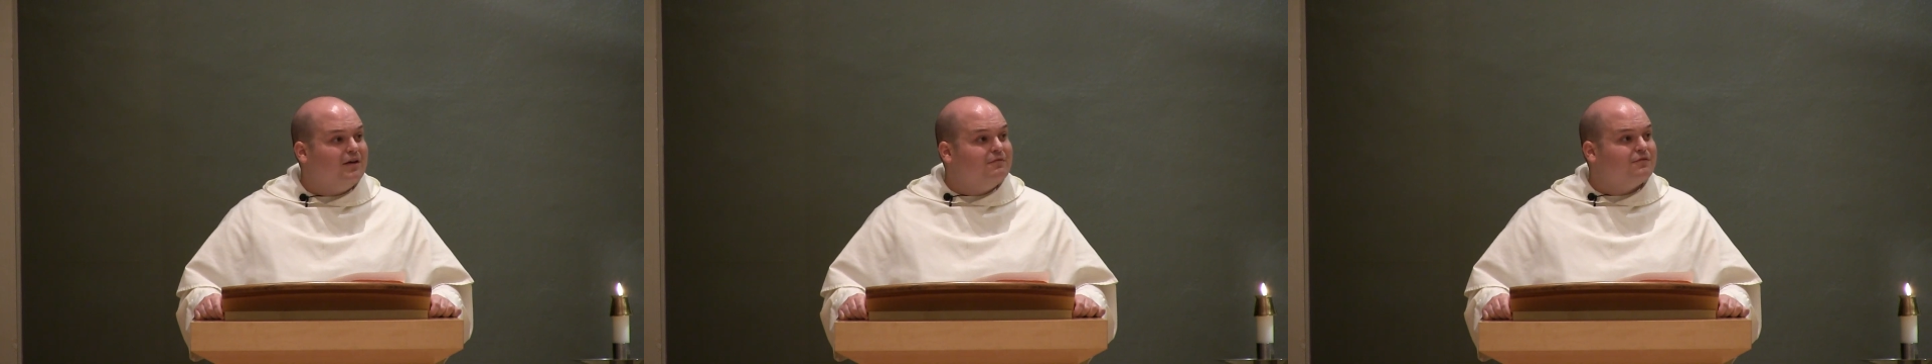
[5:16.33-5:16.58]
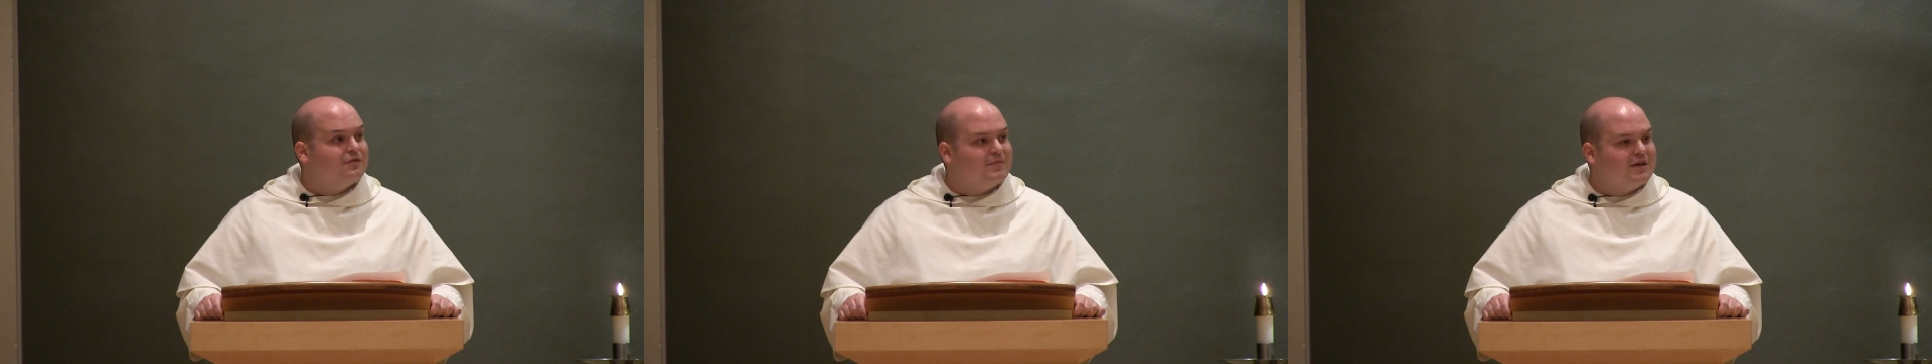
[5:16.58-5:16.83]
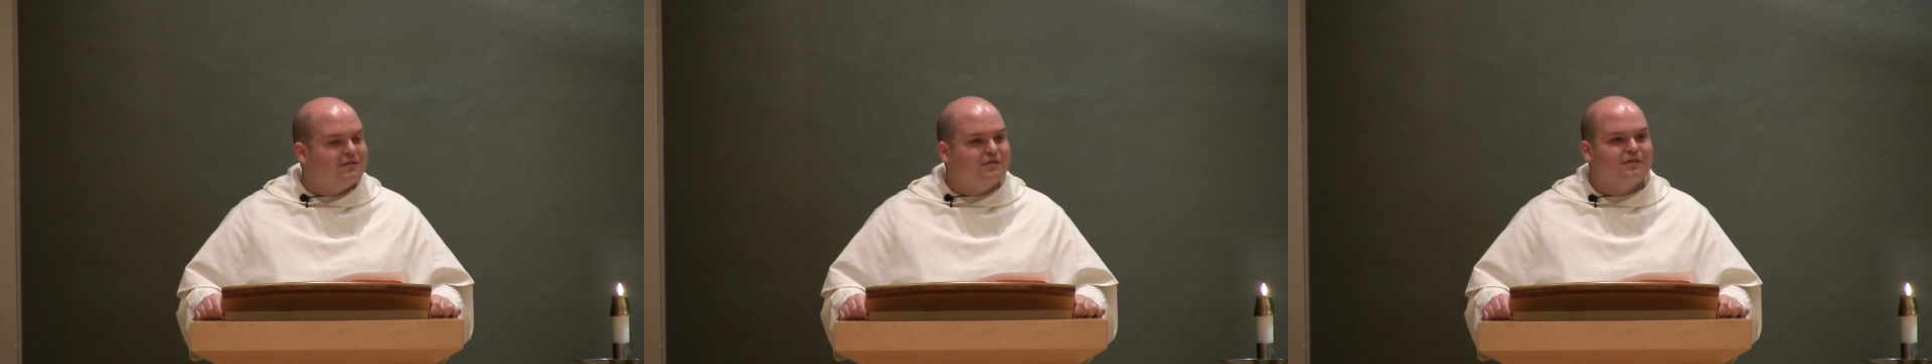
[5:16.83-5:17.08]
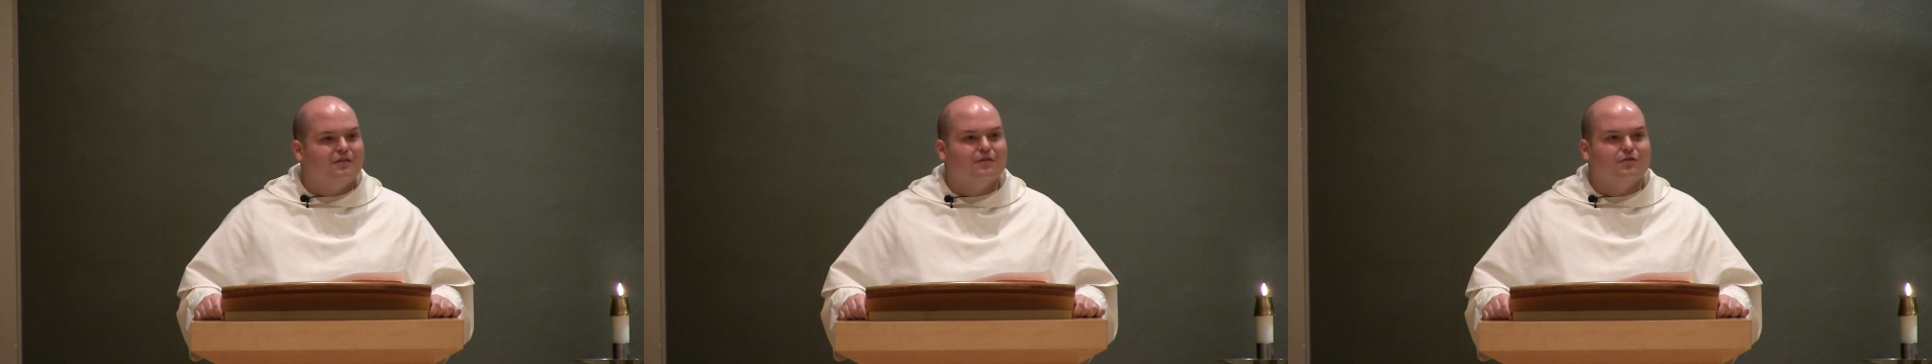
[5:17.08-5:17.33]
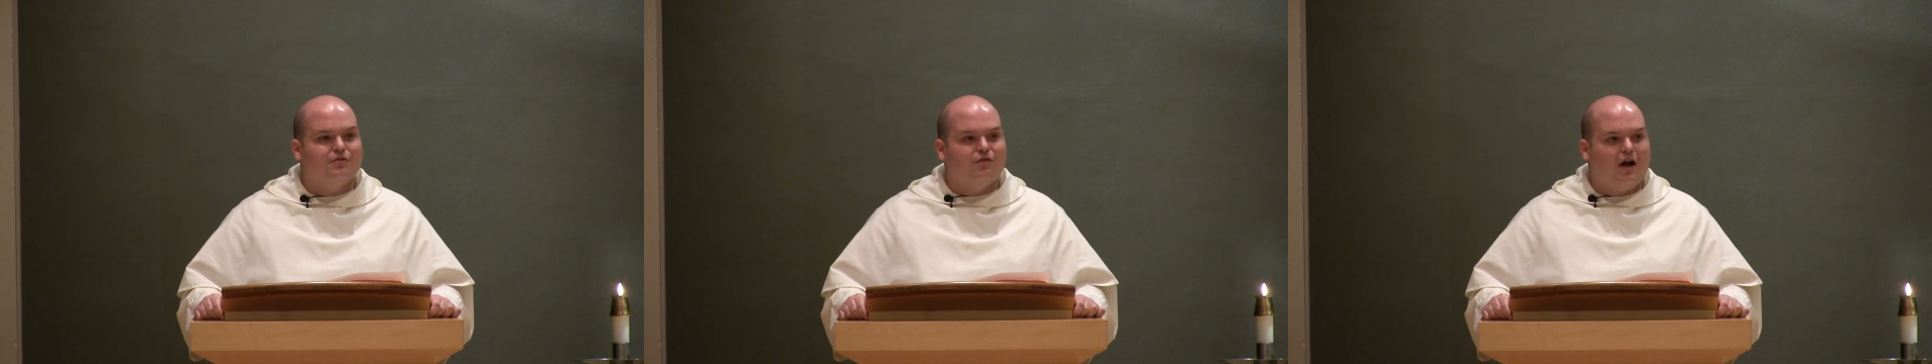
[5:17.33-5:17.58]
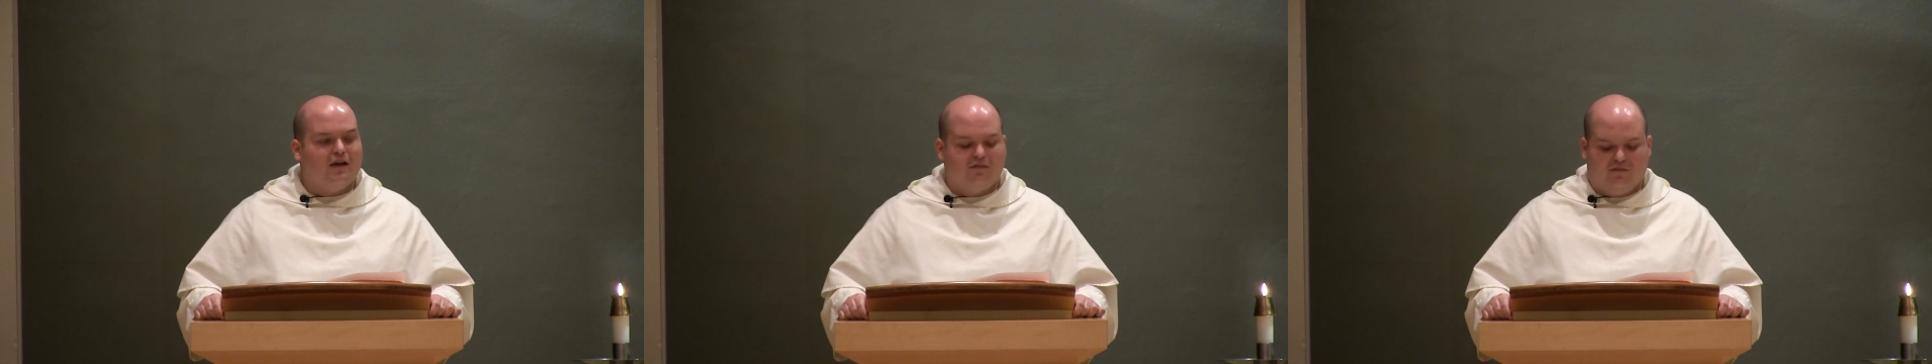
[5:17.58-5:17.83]
infamous
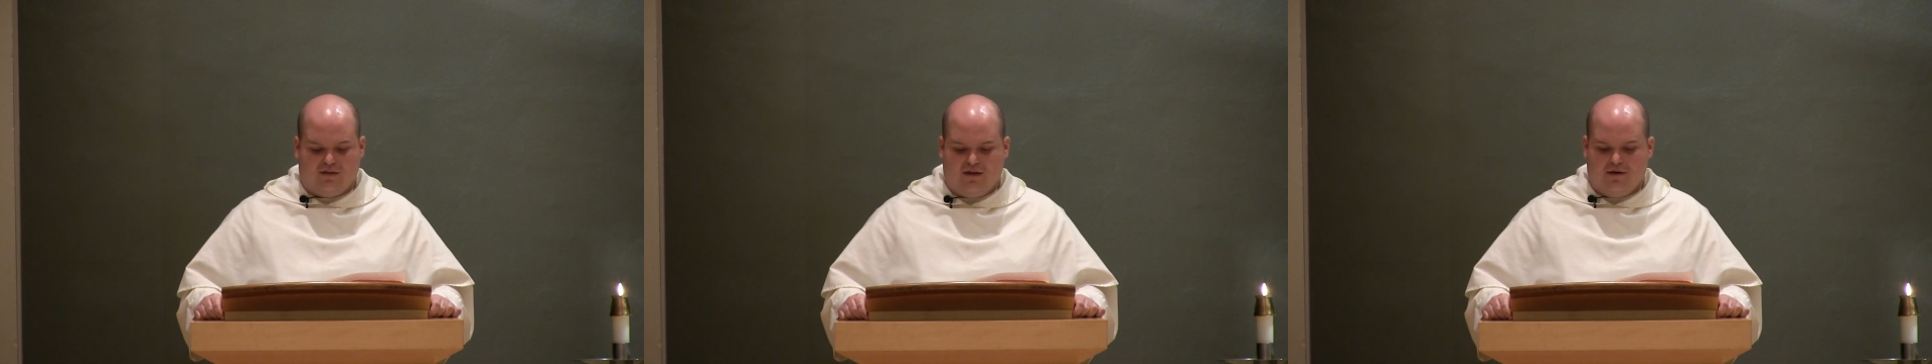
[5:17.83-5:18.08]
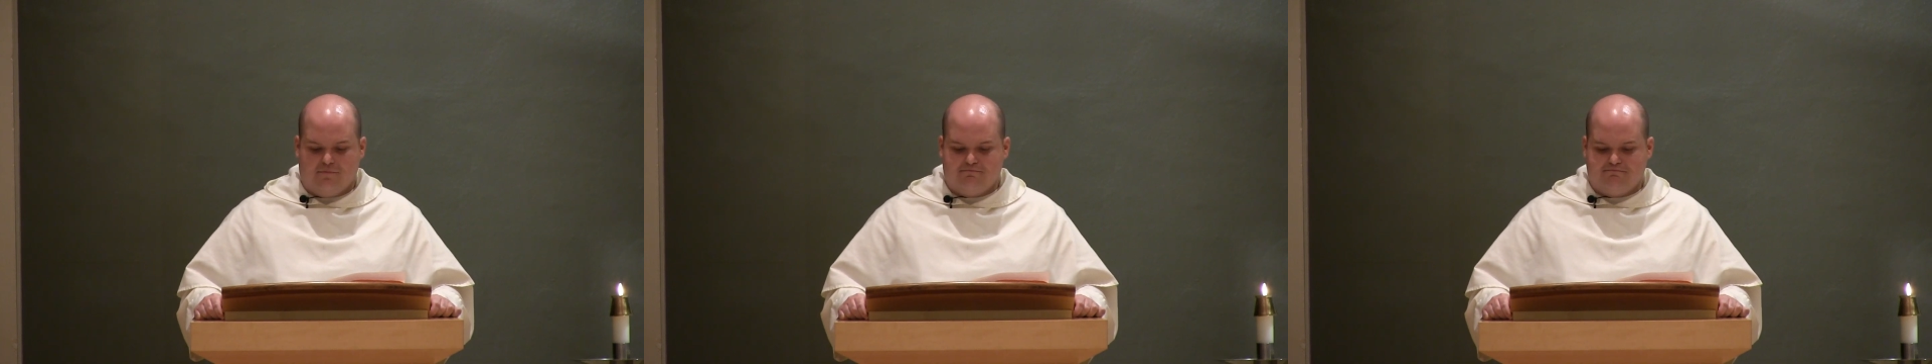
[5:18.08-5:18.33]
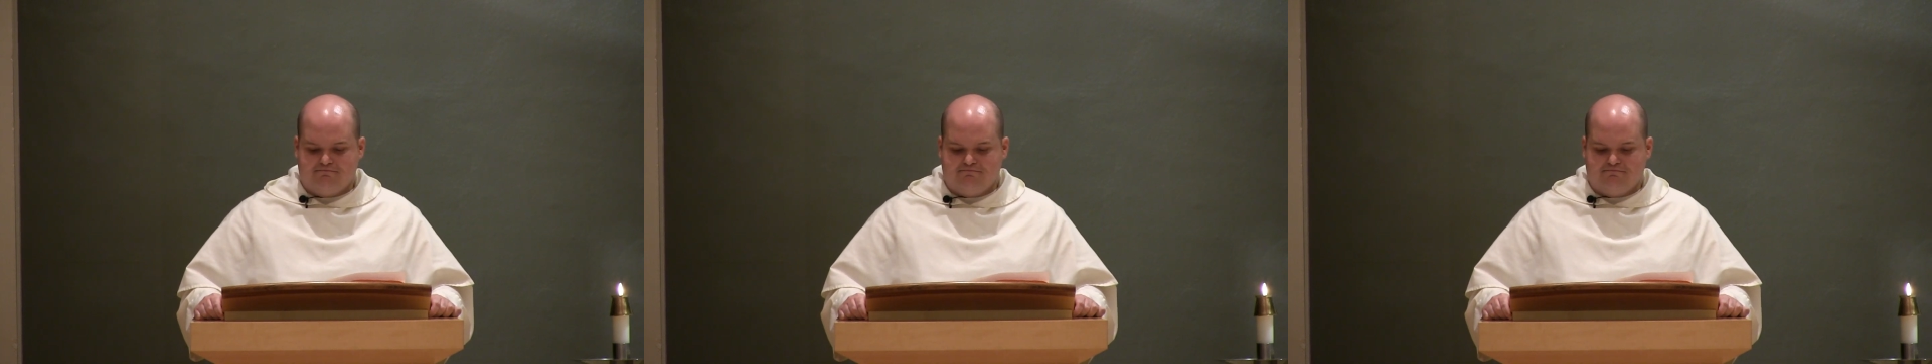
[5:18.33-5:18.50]
Christ hymn.